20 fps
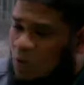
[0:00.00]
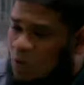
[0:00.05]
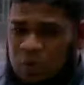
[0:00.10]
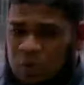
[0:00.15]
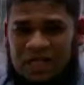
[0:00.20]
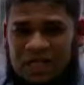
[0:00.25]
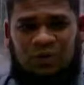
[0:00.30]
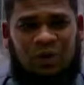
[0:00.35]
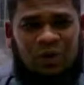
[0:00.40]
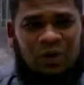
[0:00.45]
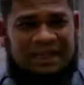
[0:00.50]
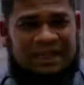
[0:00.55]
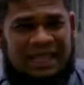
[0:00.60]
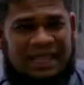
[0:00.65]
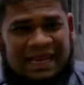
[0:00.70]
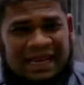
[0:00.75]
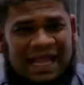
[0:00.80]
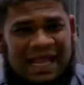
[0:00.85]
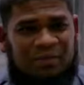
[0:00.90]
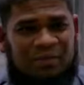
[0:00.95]
What one
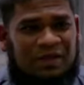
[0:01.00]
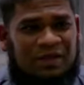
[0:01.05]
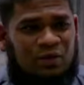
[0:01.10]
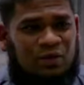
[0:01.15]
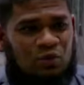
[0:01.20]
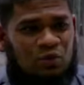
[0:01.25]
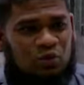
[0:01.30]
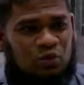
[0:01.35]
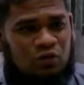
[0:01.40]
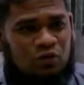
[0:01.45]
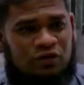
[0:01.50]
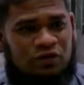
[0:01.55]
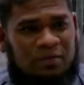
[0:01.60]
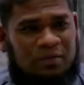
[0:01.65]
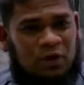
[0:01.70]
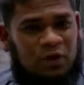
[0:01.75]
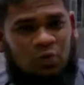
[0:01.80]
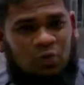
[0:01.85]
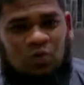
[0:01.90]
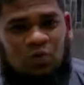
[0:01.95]
can I make wudu
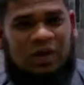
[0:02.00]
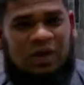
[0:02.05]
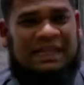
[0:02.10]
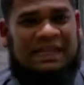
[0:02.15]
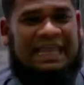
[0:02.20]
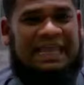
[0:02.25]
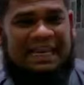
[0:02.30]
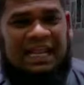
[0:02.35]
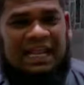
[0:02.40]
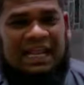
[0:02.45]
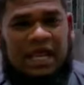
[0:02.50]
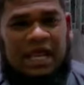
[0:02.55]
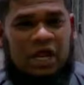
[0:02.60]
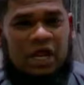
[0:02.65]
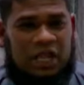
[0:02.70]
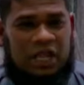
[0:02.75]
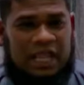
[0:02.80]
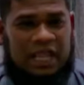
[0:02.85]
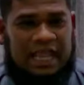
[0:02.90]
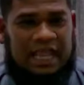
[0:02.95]
from, and what one
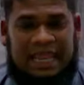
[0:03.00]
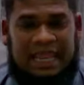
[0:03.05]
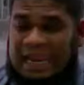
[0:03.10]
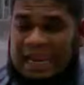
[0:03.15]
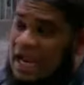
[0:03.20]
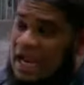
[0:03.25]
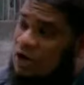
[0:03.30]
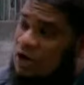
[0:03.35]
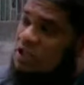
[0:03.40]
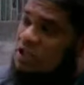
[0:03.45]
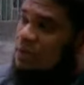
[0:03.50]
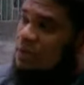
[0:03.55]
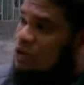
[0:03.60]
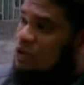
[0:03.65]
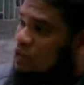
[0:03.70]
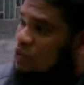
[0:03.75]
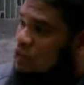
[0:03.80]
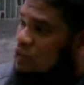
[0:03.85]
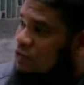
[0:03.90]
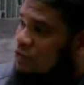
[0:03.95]
can I not
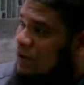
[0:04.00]
make